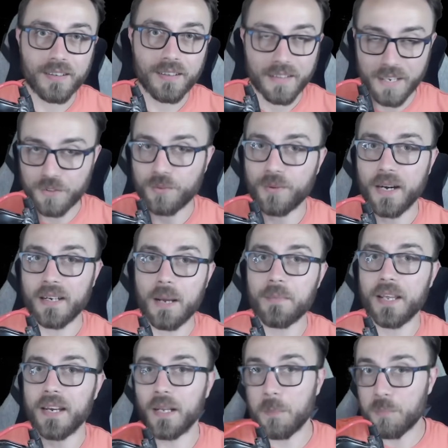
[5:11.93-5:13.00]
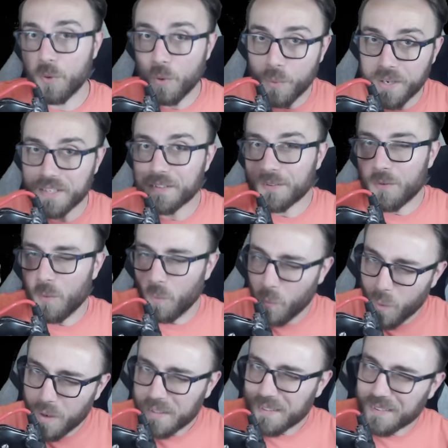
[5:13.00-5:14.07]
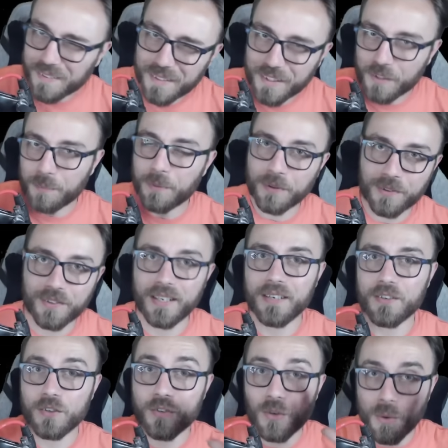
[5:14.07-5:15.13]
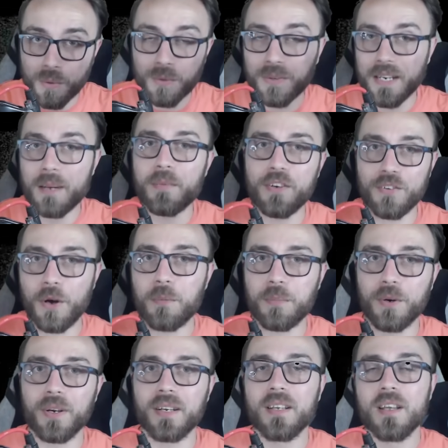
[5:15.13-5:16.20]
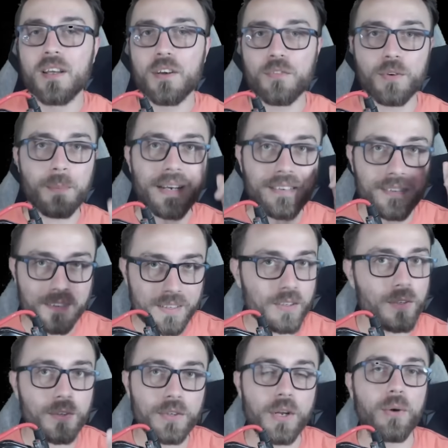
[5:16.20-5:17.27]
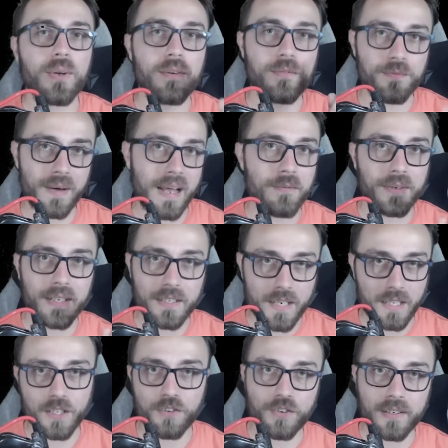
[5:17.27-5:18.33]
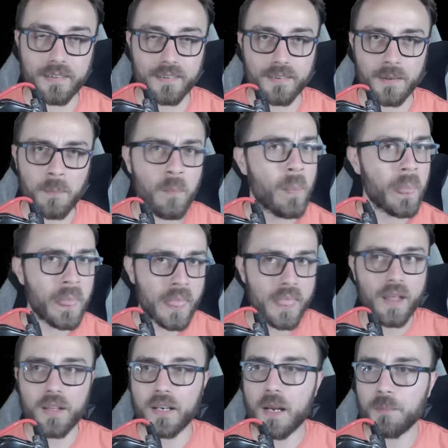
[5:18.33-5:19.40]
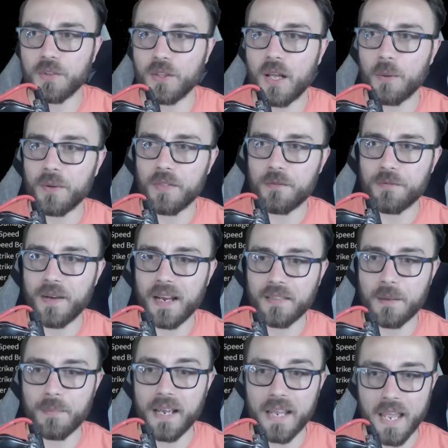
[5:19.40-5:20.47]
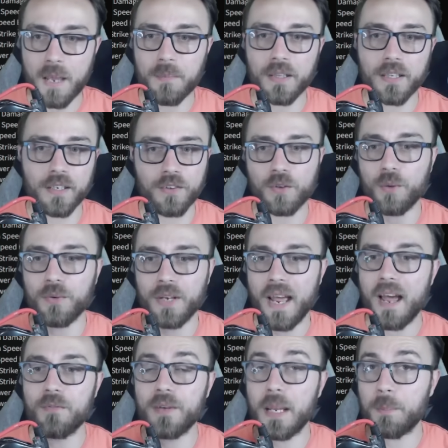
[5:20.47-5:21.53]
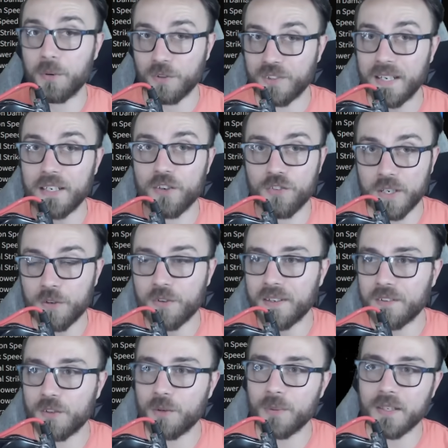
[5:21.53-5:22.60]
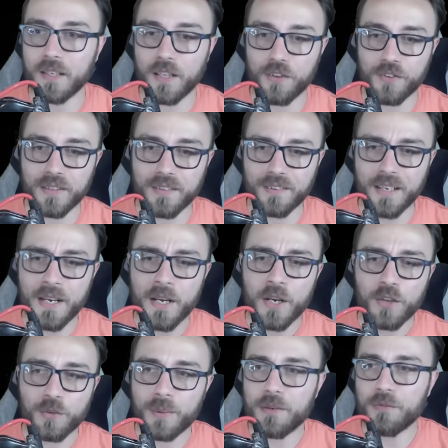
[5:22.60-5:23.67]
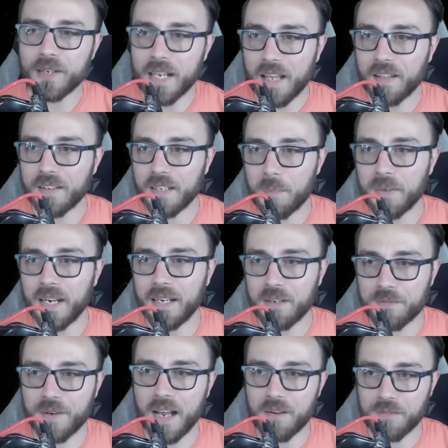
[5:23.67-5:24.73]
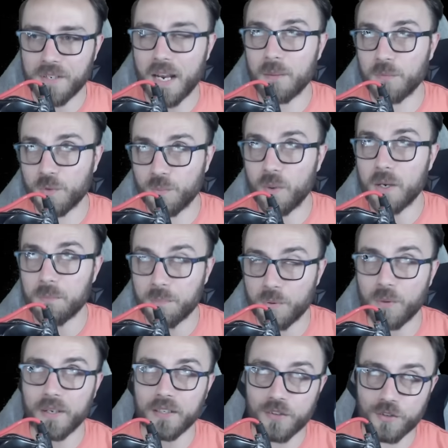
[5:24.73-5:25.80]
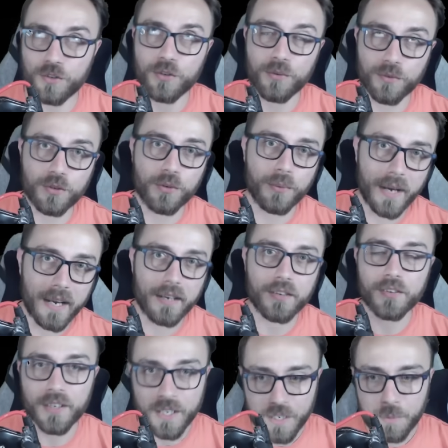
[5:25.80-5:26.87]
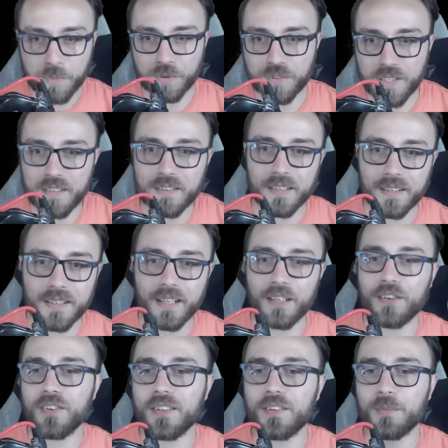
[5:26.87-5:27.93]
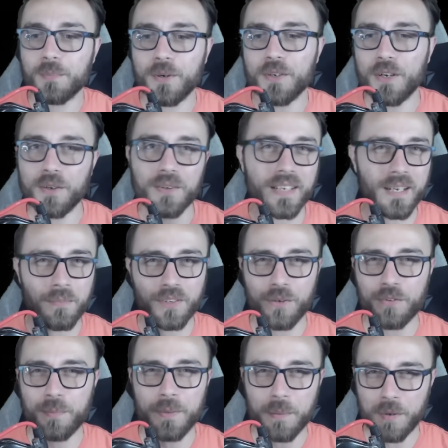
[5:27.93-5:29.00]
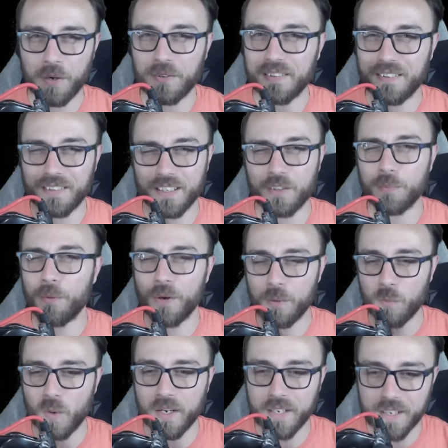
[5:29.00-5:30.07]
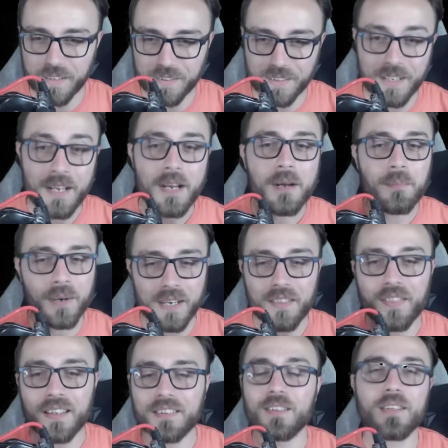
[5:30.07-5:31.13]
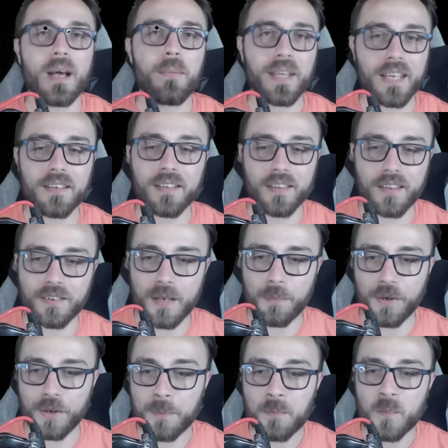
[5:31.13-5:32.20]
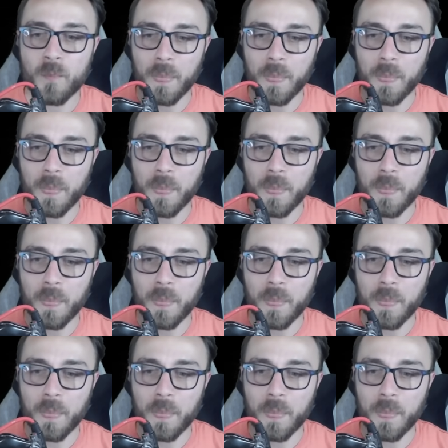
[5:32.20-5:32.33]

That's right, I'm getting 0.16% total damage output from a single node of 5 intelligence. Now that comes along with the fact that my amulet is going to have a percentage increase to intelligence, so in reality I'm getting 5 times 1.228% intelligence per node, it comes out to be about 6.18, but this is how we get to this number.